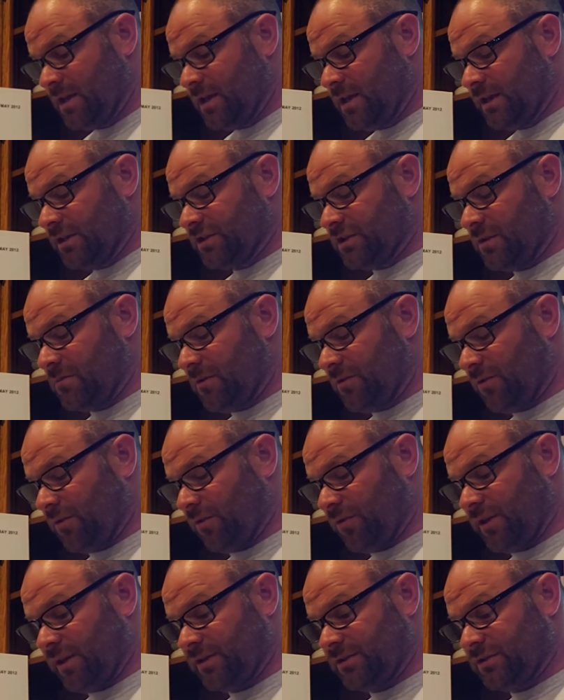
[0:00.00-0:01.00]
Some of the
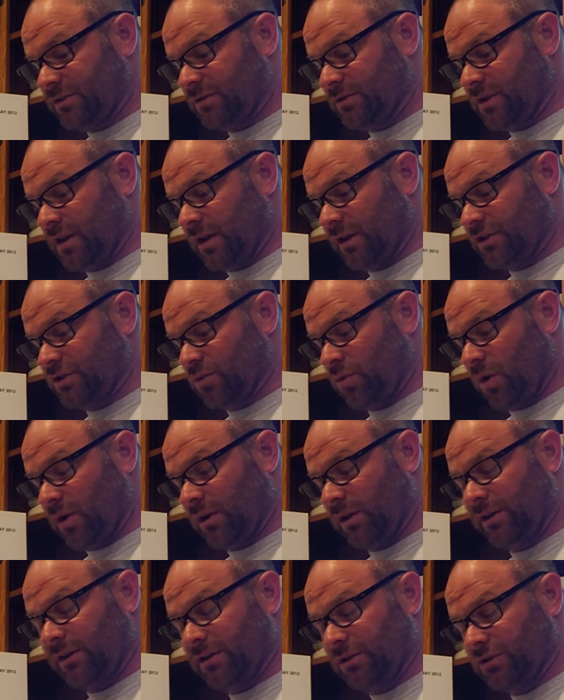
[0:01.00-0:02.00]
things a squad
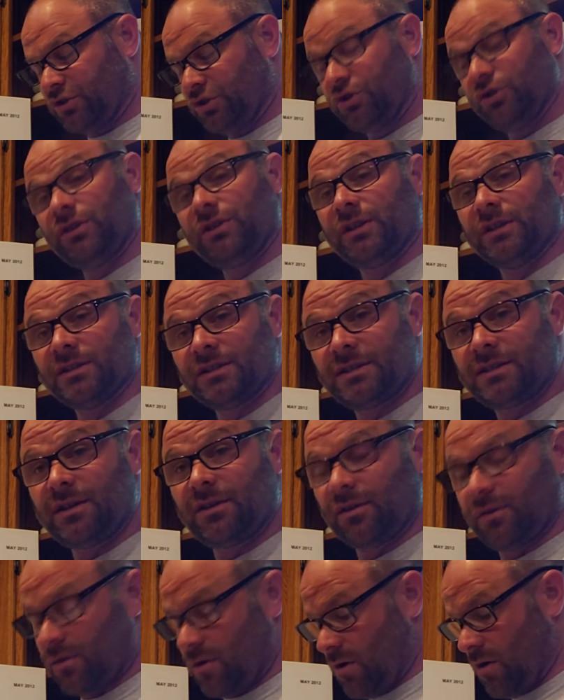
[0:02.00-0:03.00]
leader should
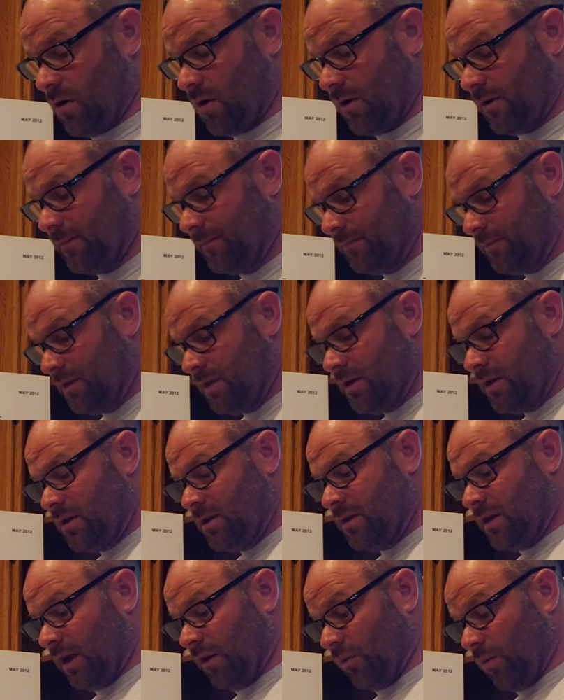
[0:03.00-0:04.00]
consider are
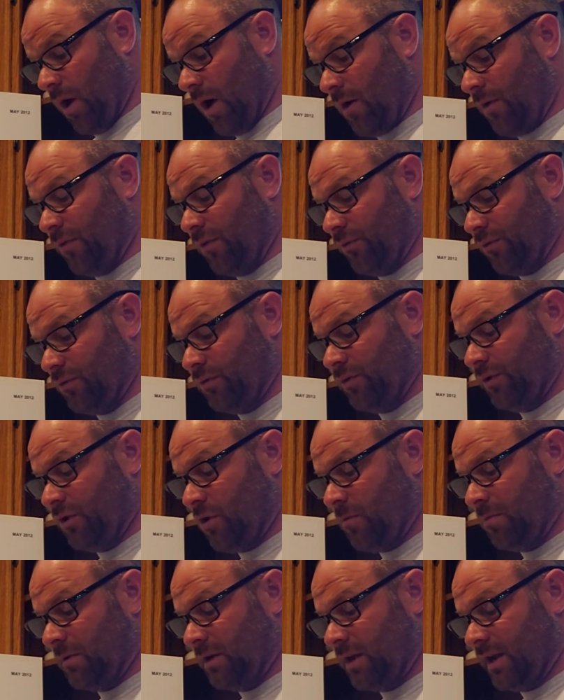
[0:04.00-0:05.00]
a route through the
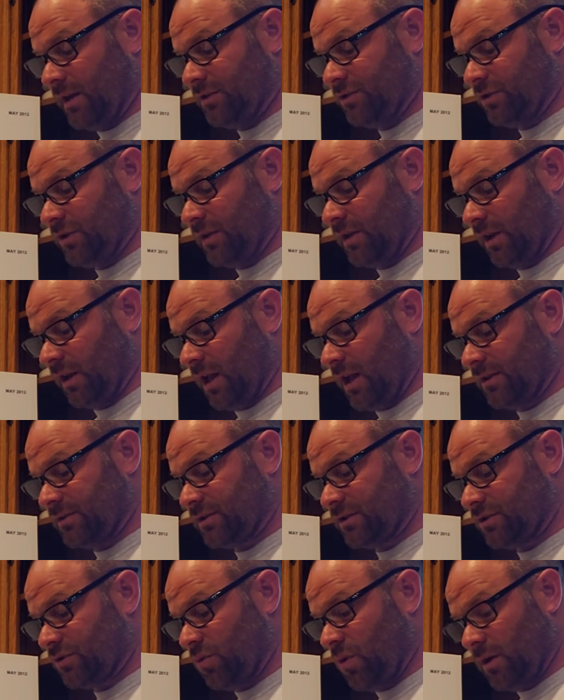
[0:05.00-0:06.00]
open danger area that allows the
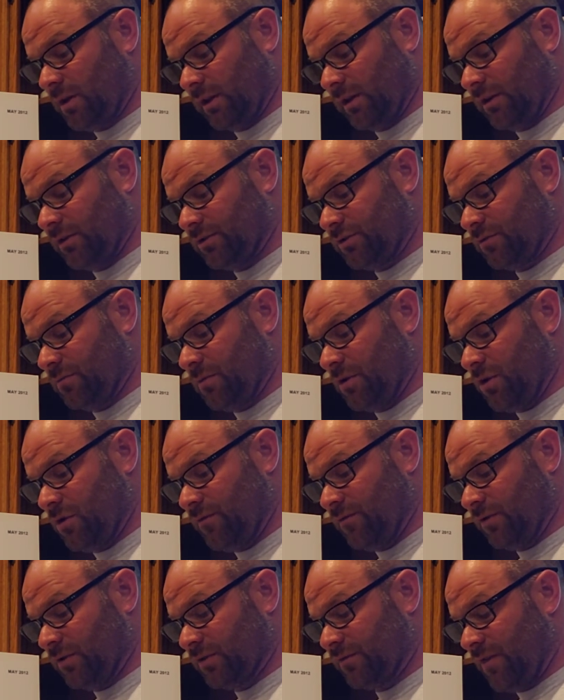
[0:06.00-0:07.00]
squad leader to
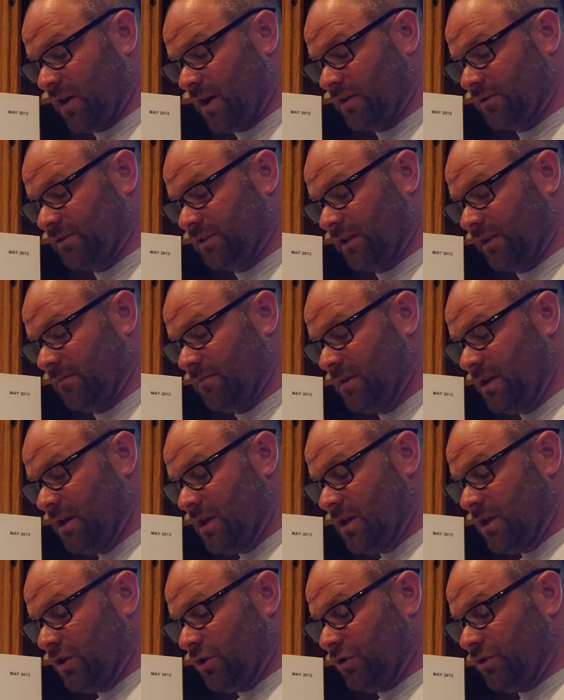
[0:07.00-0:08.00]
maneuver his fire team
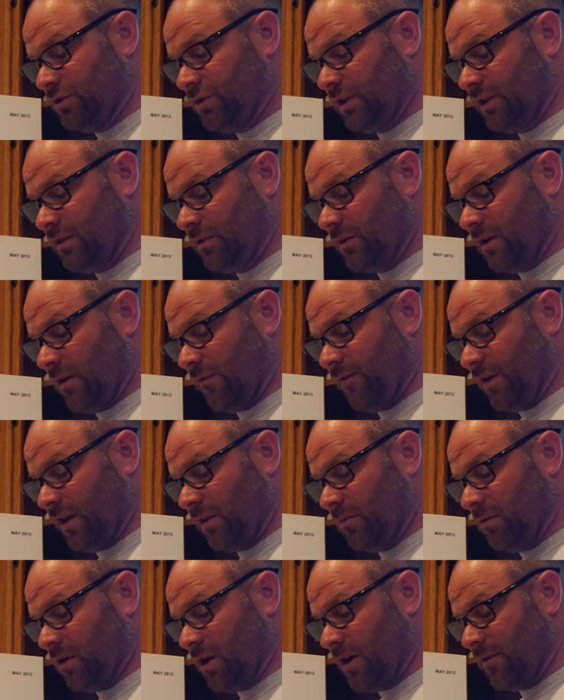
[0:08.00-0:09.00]
using
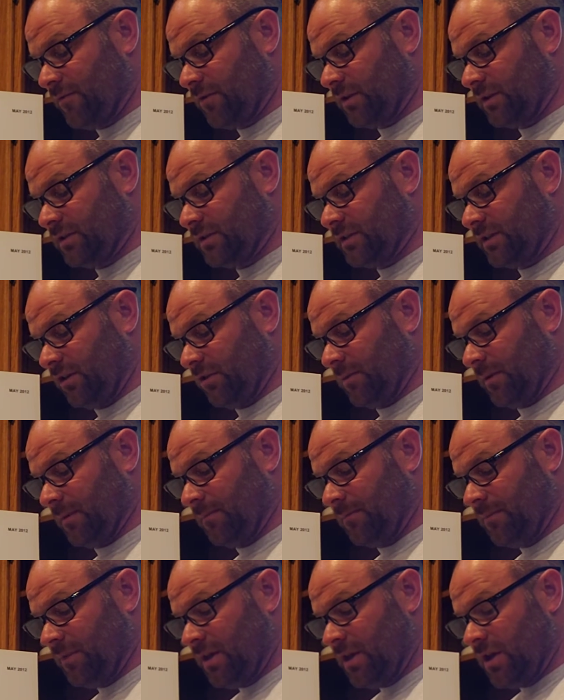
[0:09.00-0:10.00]
available cover and concealment.
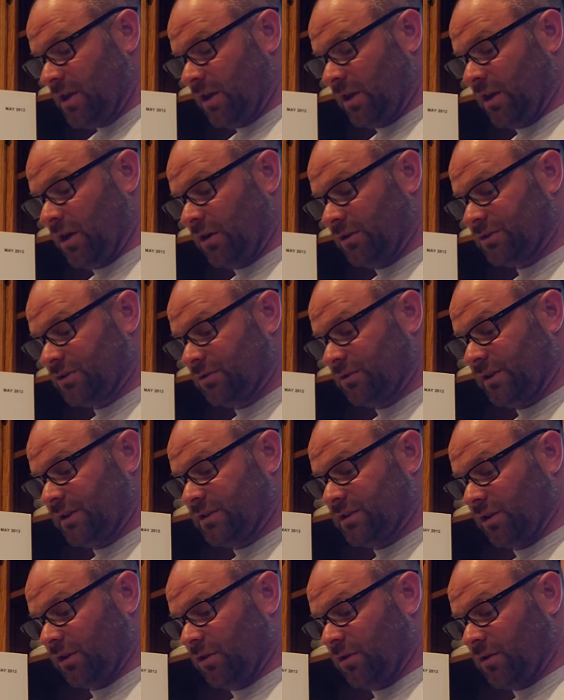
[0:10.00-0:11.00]
He also needs
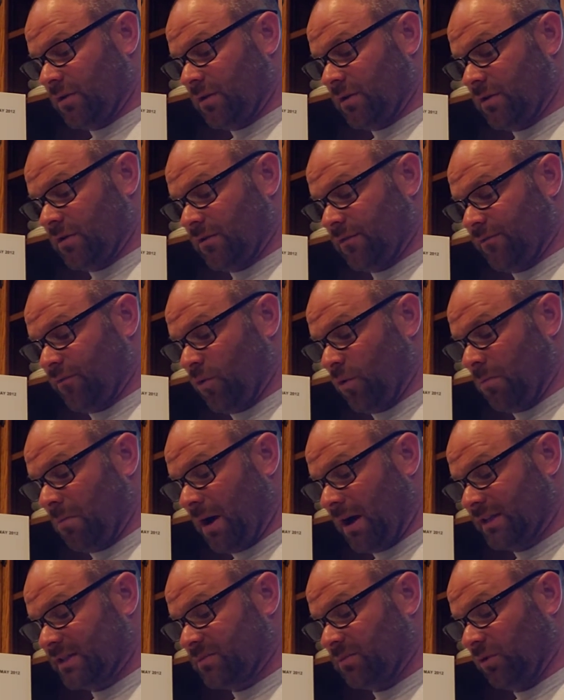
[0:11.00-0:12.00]
to look for
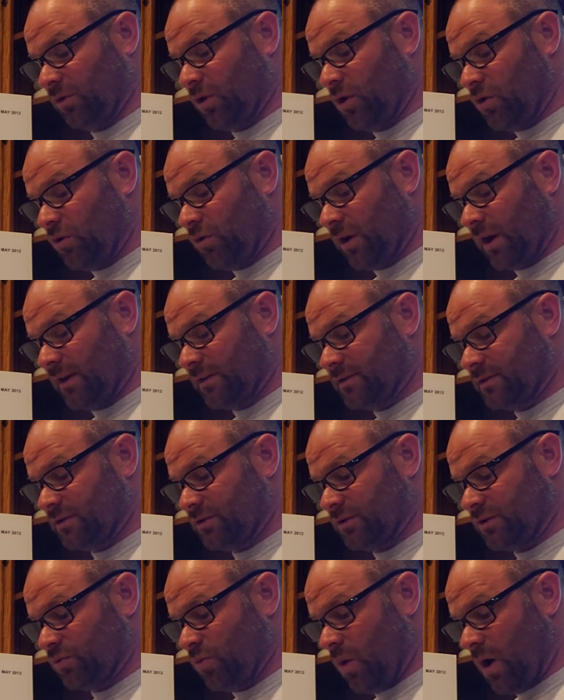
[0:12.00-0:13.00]
possible low ground, such
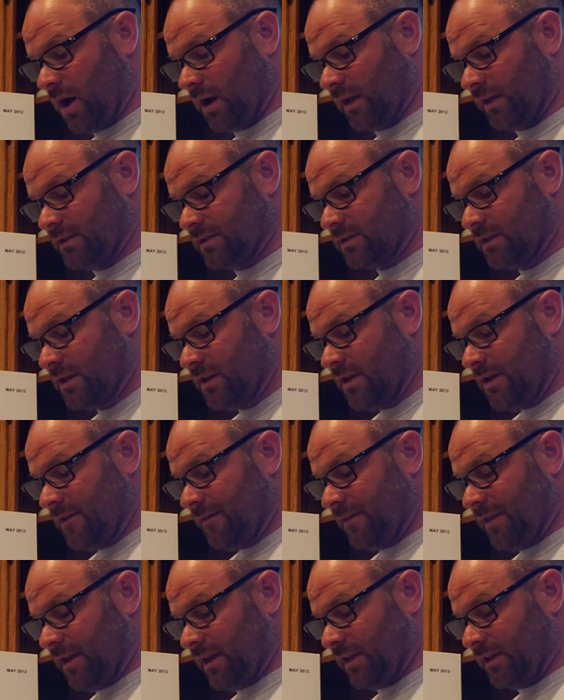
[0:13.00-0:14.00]
as wadis,
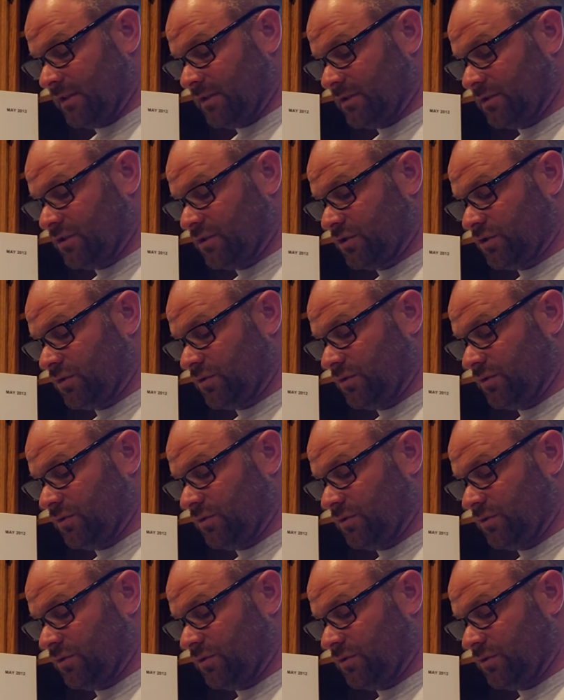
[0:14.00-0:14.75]
that his